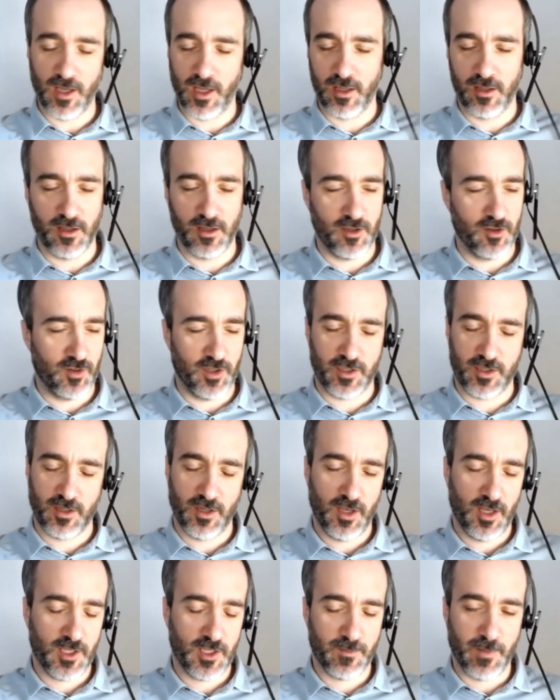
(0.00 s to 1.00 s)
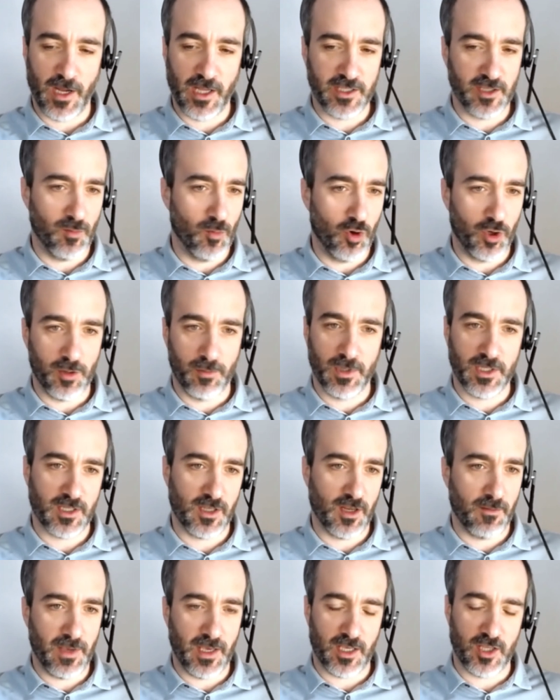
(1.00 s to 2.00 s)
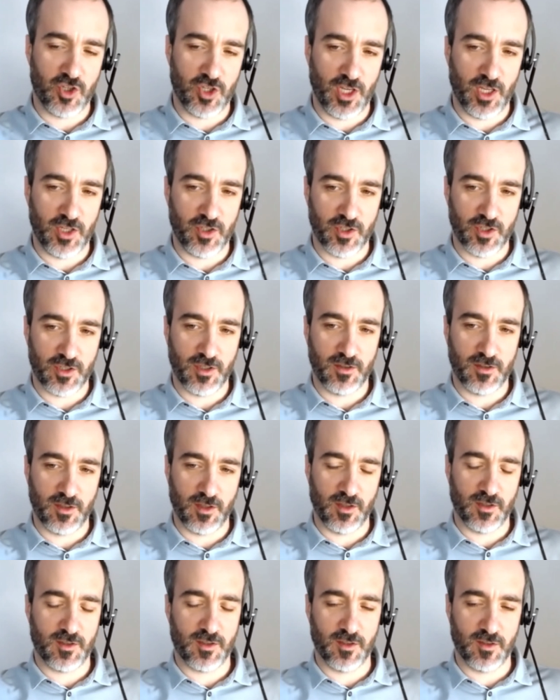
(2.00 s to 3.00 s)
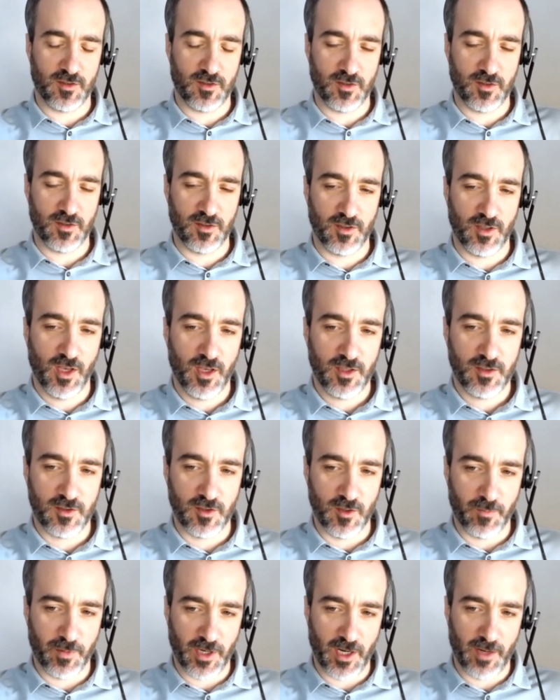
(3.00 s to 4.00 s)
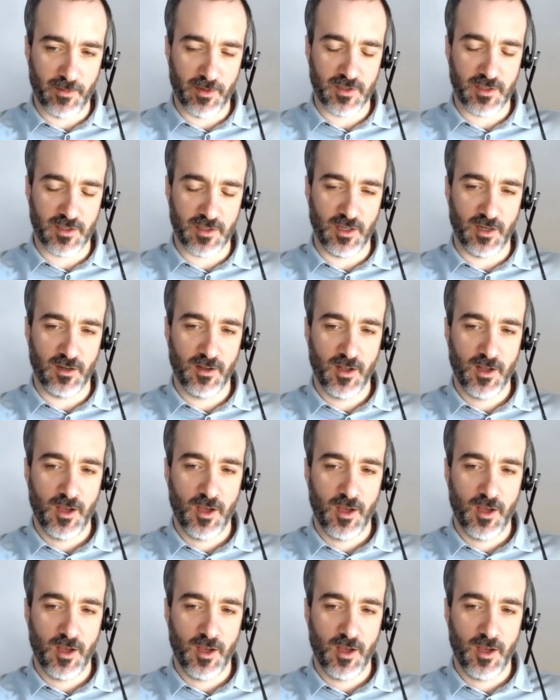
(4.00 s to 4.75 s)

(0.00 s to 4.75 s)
and it's pandemonium as they're making changes to the parameters there.